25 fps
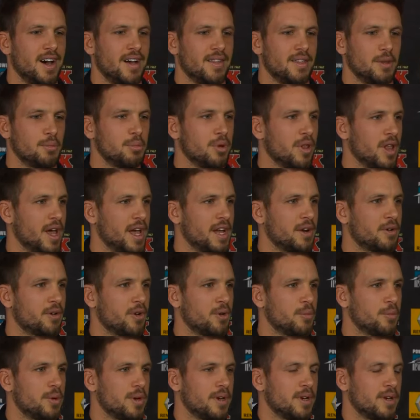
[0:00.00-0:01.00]
the playing
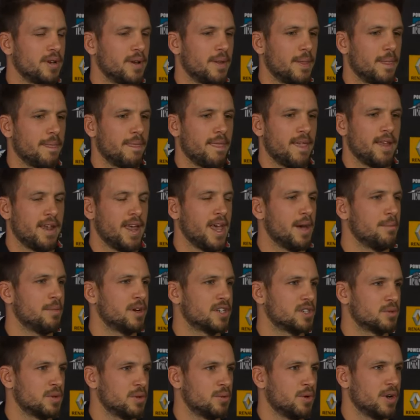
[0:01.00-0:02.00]
group and how
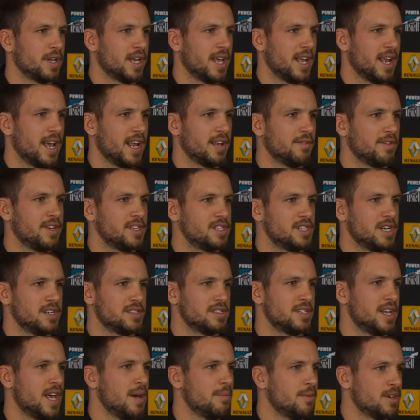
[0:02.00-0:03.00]
much we want to get out of each
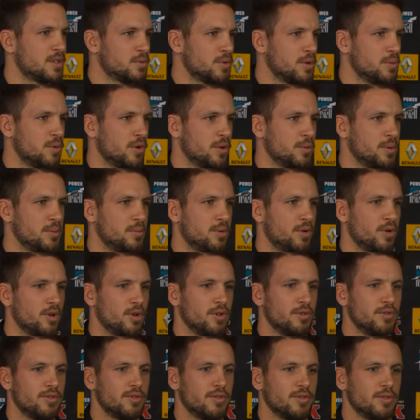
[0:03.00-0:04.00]
session, how much we want to
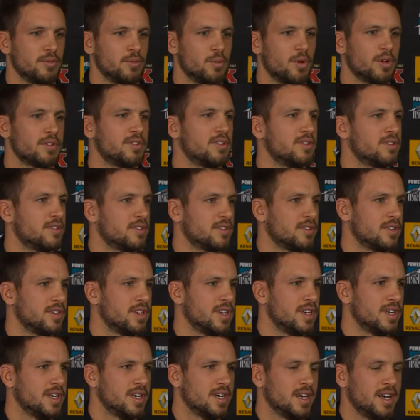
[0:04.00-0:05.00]
improve, what does
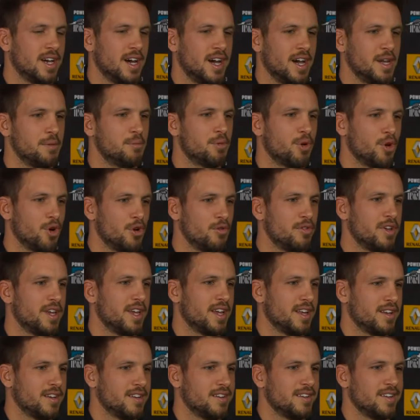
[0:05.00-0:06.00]
improving
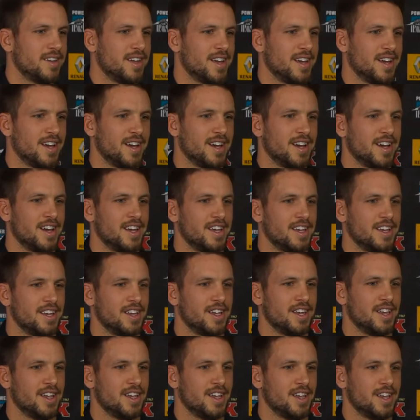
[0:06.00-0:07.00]
and
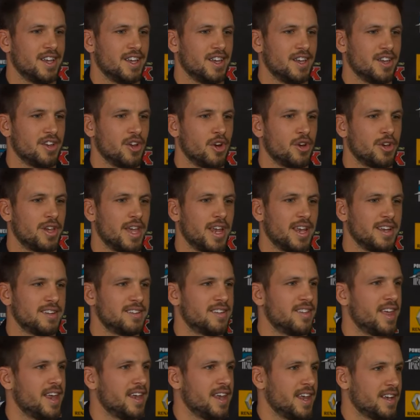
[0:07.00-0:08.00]
getting
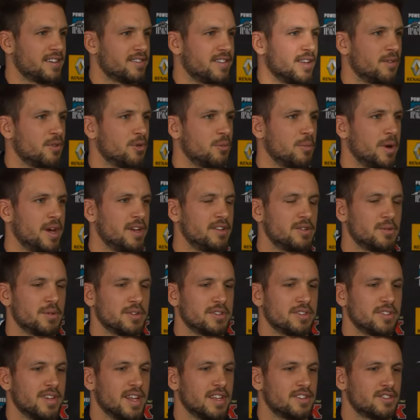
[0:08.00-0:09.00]
to that next level mean to
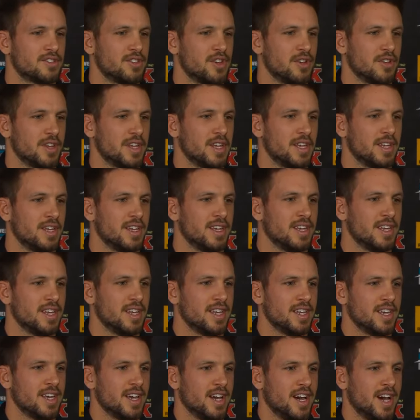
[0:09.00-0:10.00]
us. And that's certainly
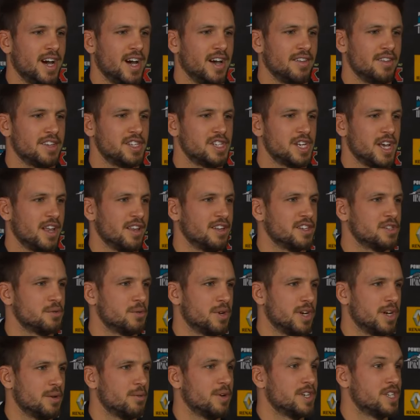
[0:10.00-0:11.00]
the challenge
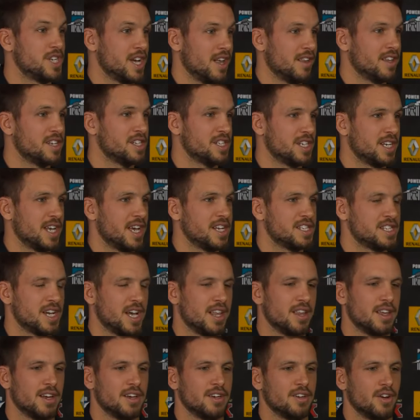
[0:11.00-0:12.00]
where we're challenging each
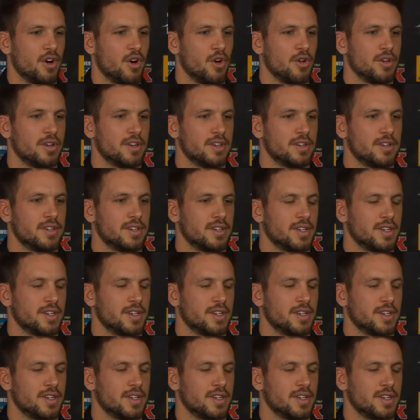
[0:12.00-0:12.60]
other on, and